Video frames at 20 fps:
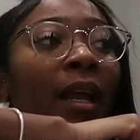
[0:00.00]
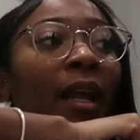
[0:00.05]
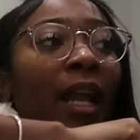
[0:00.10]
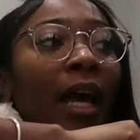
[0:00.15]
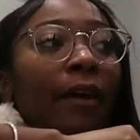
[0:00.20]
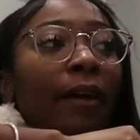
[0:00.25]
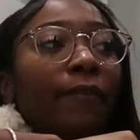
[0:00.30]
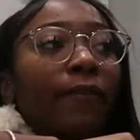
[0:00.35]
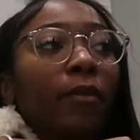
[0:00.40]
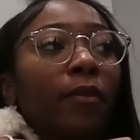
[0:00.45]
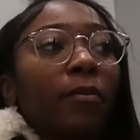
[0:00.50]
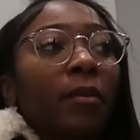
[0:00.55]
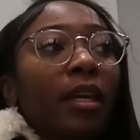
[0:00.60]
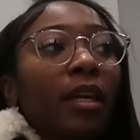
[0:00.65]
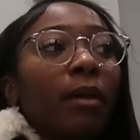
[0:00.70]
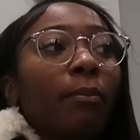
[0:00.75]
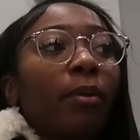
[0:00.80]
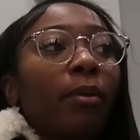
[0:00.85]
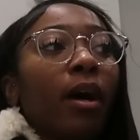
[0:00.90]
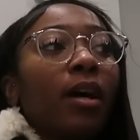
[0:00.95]
my life for
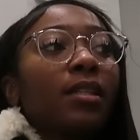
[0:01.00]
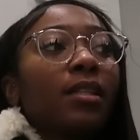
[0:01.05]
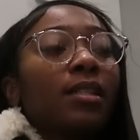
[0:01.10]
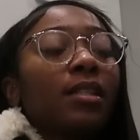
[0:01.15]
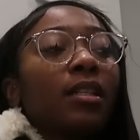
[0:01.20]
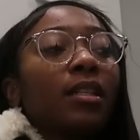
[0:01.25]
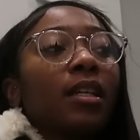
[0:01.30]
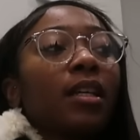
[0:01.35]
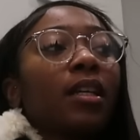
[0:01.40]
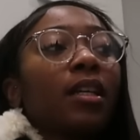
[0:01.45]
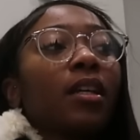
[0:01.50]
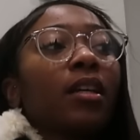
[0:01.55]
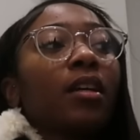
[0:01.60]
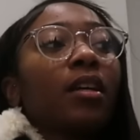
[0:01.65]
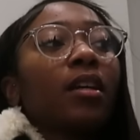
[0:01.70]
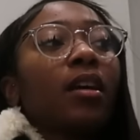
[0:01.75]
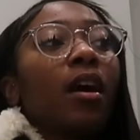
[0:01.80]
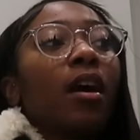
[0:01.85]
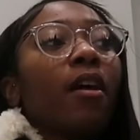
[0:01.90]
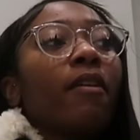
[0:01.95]
me personally.
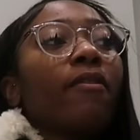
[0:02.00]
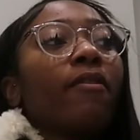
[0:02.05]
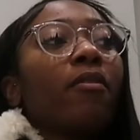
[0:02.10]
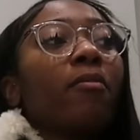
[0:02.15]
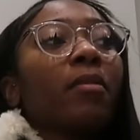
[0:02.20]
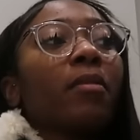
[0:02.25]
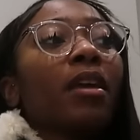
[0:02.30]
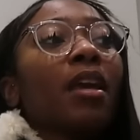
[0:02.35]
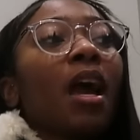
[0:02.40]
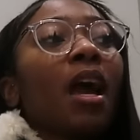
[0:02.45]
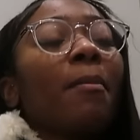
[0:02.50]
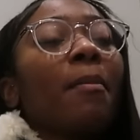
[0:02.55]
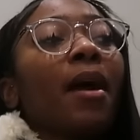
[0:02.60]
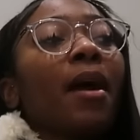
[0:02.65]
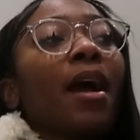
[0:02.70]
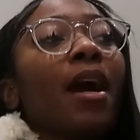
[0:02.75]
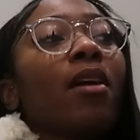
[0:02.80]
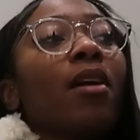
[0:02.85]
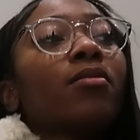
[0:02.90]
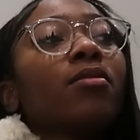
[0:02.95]
For me and
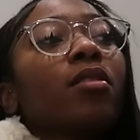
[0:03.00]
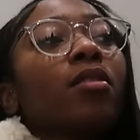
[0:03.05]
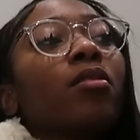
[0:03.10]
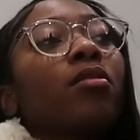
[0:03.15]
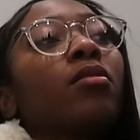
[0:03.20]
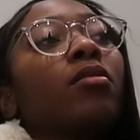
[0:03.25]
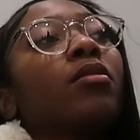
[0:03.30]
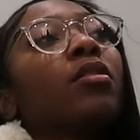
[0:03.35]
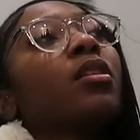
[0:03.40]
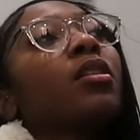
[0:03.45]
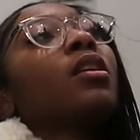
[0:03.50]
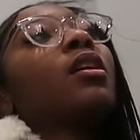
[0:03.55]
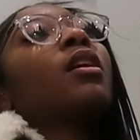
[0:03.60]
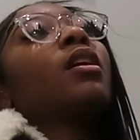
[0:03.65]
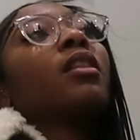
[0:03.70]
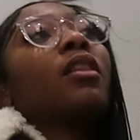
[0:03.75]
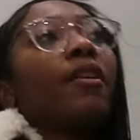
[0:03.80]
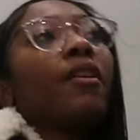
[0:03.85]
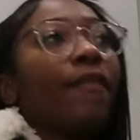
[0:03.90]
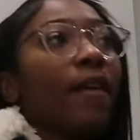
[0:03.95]
my household,
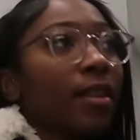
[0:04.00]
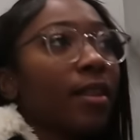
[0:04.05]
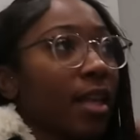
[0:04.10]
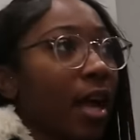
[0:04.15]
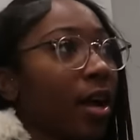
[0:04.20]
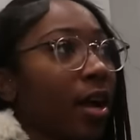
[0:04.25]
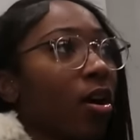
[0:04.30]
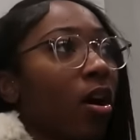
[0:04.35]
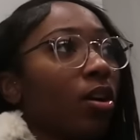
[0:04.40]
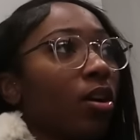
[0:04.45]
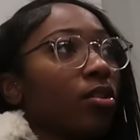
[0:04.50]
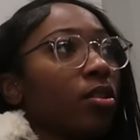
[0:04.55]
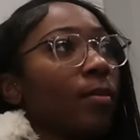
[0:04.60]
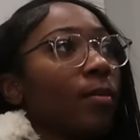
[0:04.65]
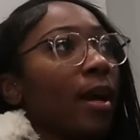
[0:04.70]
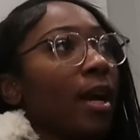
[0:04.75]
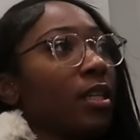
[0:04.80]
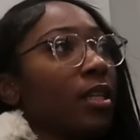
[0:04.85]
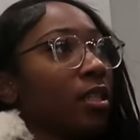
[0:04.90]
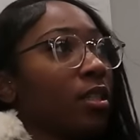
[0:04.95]
the fact that I can't do
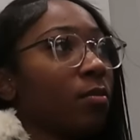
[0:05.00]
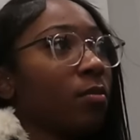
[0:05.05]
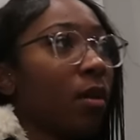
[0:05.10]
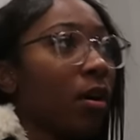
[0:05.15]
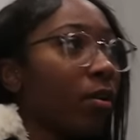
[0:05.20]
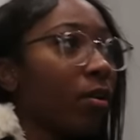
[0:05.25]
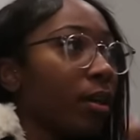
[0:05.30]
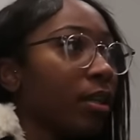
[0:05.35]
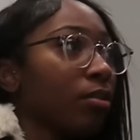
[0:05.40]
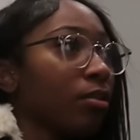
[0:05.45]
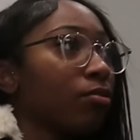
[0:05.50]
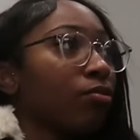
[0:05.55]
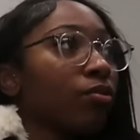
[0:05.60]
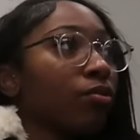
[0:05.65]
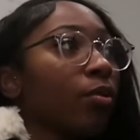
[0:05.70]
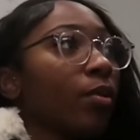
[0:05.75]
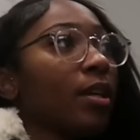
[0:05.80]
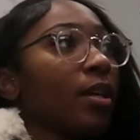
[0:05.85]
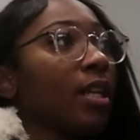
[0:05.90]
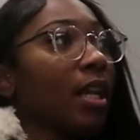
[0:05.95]
my edges well is
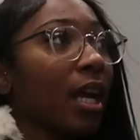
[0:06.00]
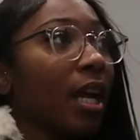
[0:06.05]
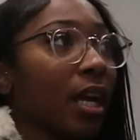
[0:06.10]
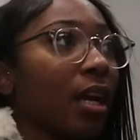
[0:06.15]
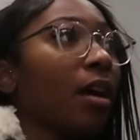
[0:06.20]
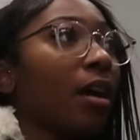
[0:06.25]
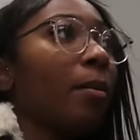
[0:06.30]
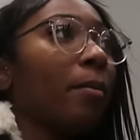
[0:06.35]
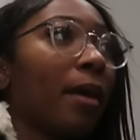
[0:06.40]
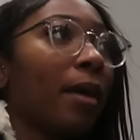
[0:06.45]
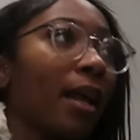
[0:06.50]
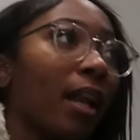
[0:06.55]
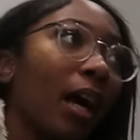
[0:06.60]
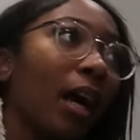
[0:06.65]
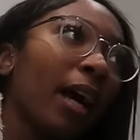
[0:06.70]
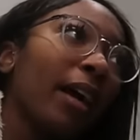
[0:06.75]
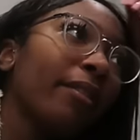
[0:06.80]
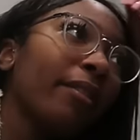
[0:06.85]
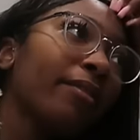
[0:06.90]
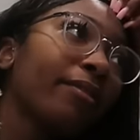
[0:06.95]
ruining my
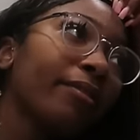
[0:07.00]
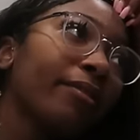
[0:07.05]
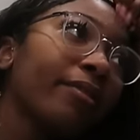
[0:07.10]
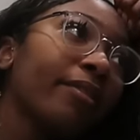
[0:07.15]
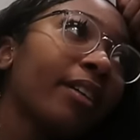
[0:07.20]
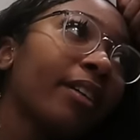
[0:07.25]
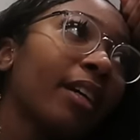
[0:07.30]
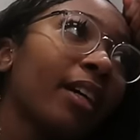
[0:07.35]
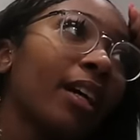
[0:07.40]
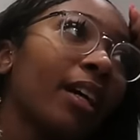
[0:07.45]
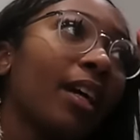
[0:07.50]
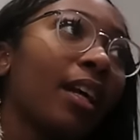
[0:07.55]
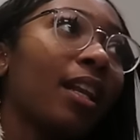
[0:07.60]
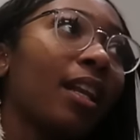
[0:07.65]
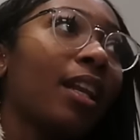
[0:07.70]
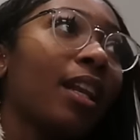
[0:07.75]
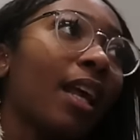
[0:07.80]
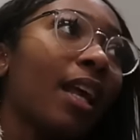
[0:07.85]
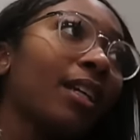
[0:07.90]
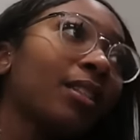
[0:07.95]
life.
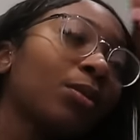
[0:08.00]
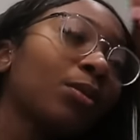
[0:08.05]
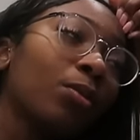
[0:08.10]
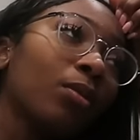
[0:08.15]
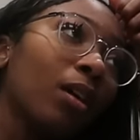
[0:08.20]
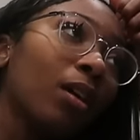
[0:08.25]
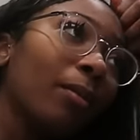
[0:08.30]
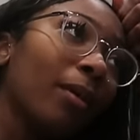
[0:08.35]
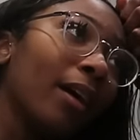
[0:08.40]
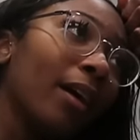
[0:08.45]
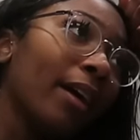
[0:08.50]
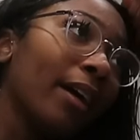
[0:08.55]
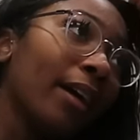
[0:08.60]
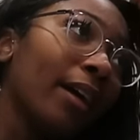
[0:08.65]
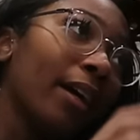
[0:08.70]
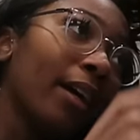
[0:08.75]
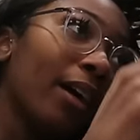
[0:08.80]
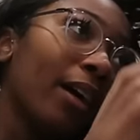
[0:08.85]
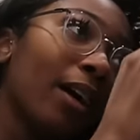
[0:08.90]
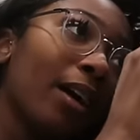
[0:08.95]
Let's talk about
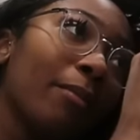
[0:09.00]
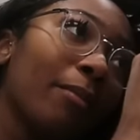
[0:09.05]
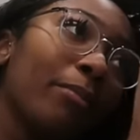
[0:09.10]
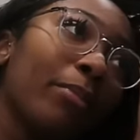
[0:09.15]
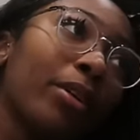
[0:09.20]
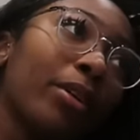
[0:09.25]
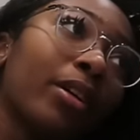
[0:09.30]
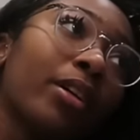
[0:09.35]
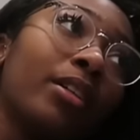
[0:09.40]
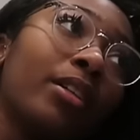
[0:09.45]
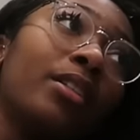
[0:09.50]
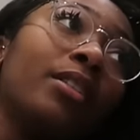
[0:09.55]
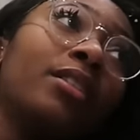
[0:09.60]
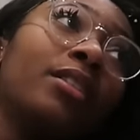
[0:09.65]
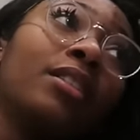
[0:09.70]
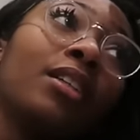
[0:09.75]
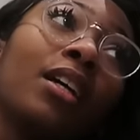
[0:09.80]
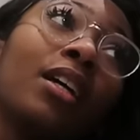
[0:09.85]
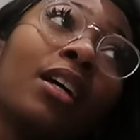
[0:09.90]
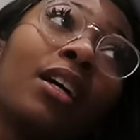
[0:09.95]
it.
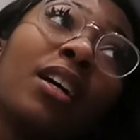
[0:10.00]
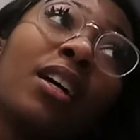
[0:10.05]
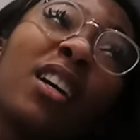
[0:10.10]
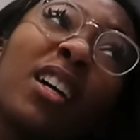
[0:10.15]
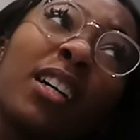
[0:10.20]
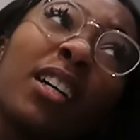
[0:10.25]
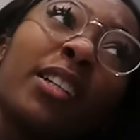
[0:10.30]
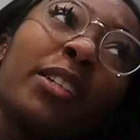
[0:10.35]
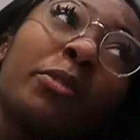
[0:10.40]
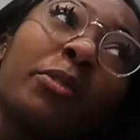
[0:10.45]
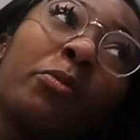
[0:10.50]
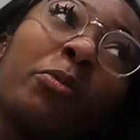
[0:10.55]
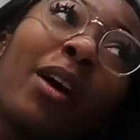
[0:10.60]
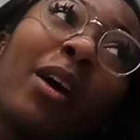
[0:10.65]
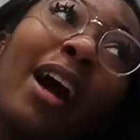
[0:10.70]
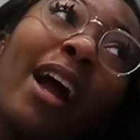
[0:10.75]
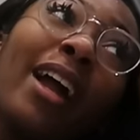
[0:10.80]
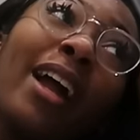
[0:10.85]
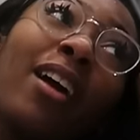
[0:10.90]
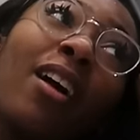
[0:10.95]
Because
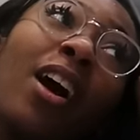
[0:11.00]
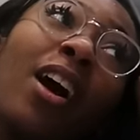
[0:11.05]
why I